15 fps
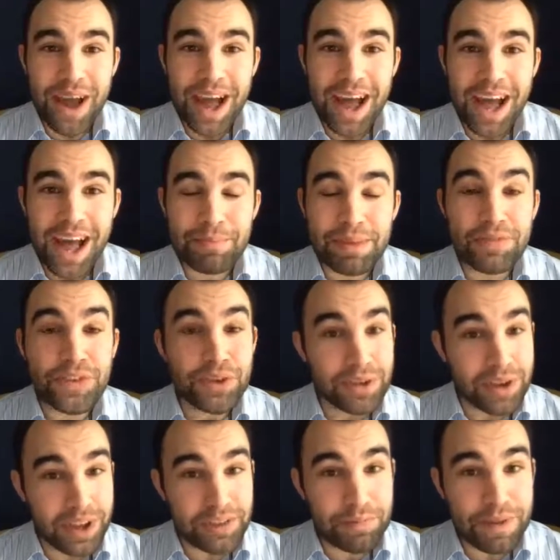If you'd
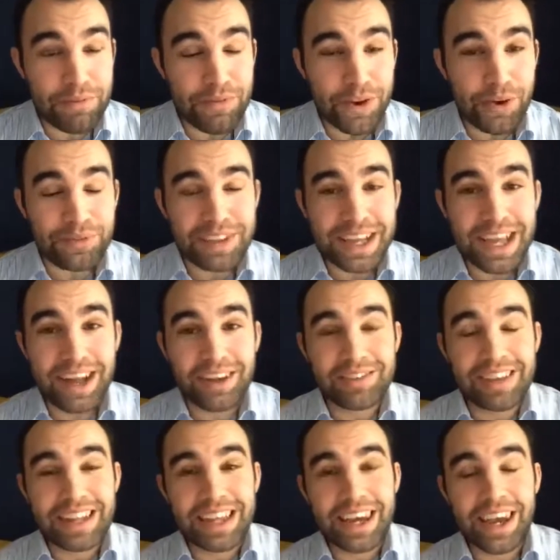like to be involved in a Car
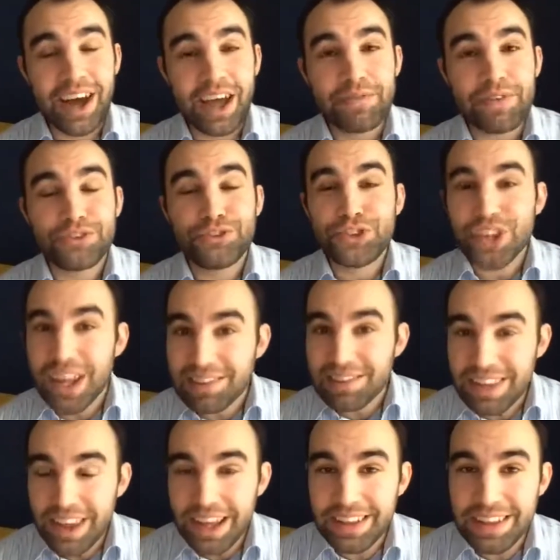Dealer Live just
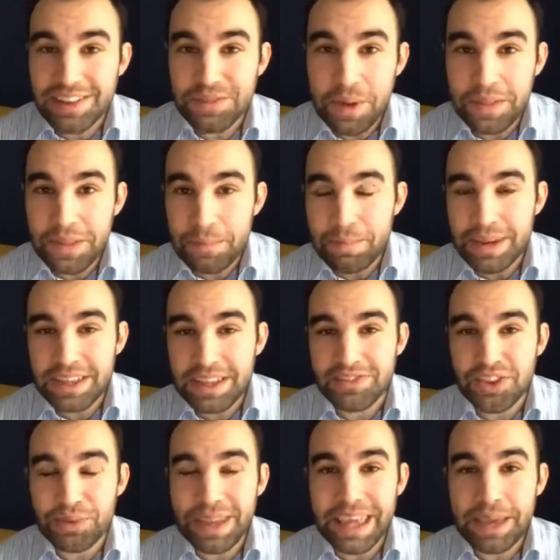like this one, then please
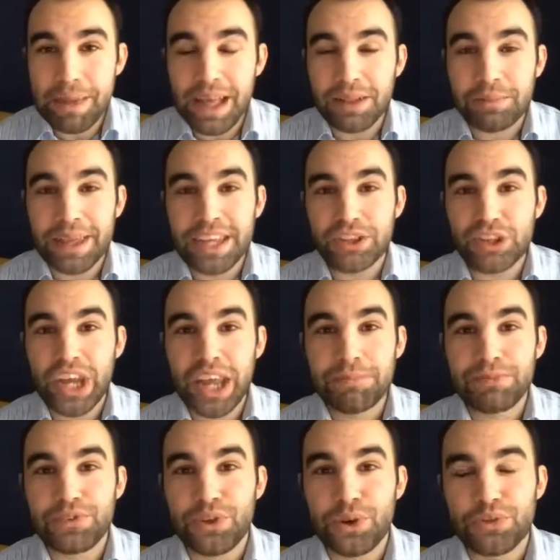do email me,
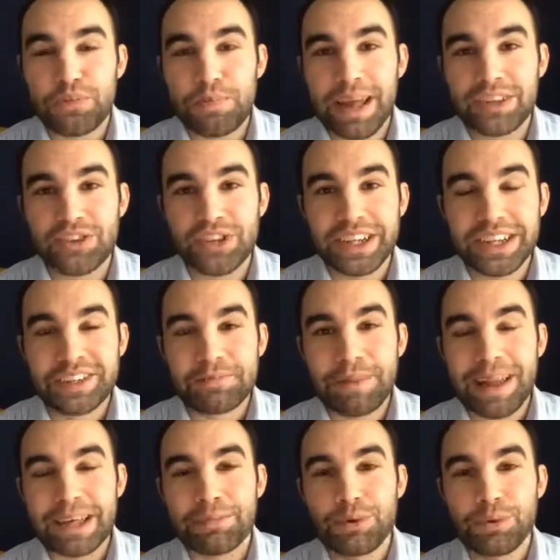
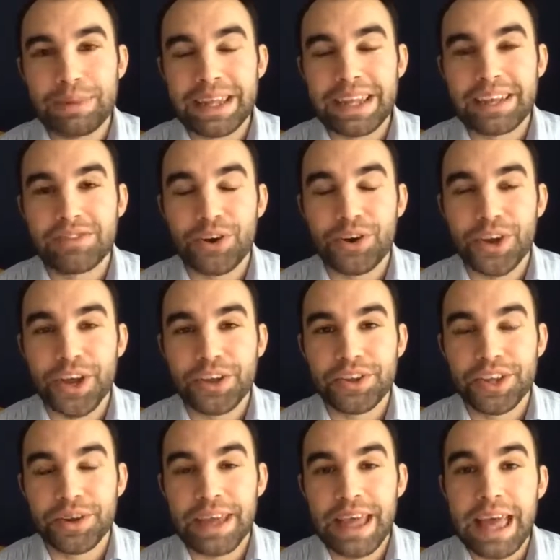
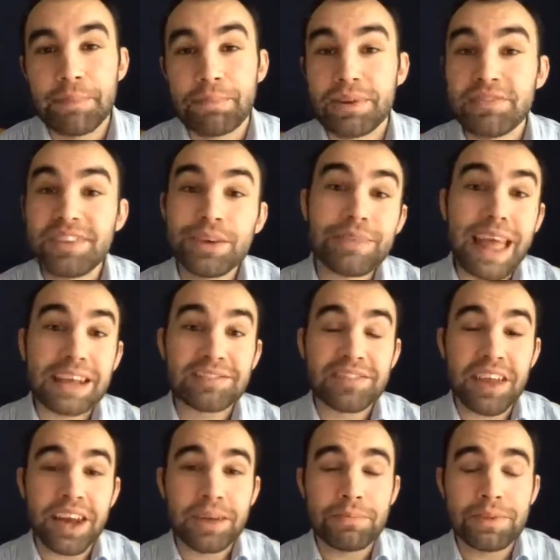james.batchelor@blackballmedia.co.uk. But until next
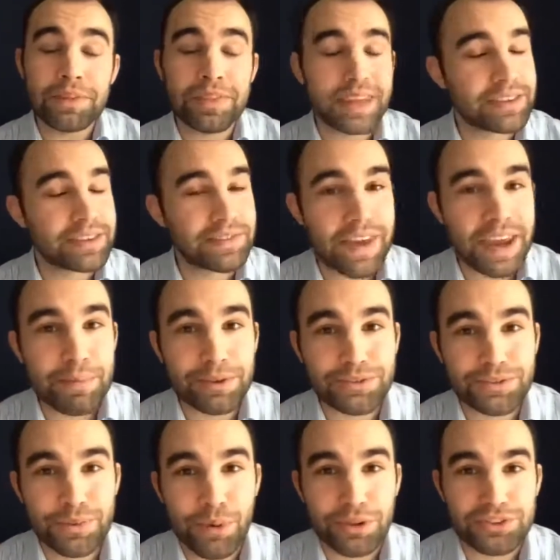time, thanks very much
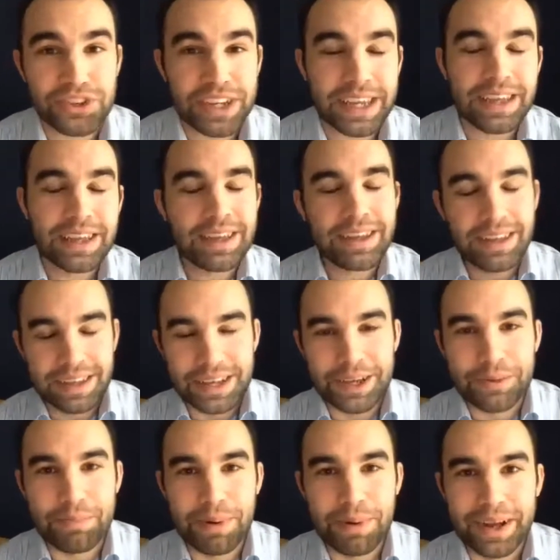for watching and
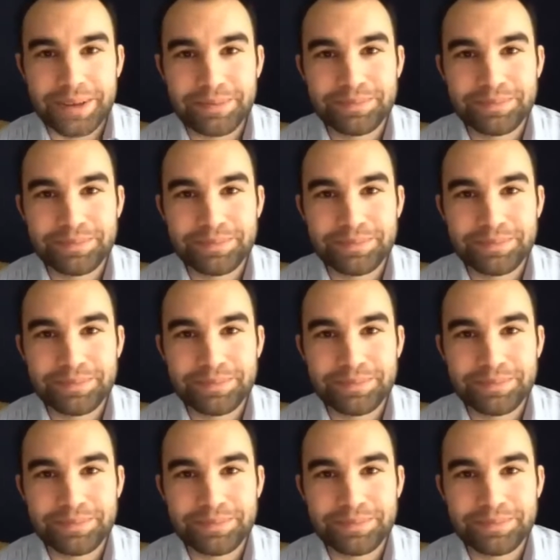goodbye.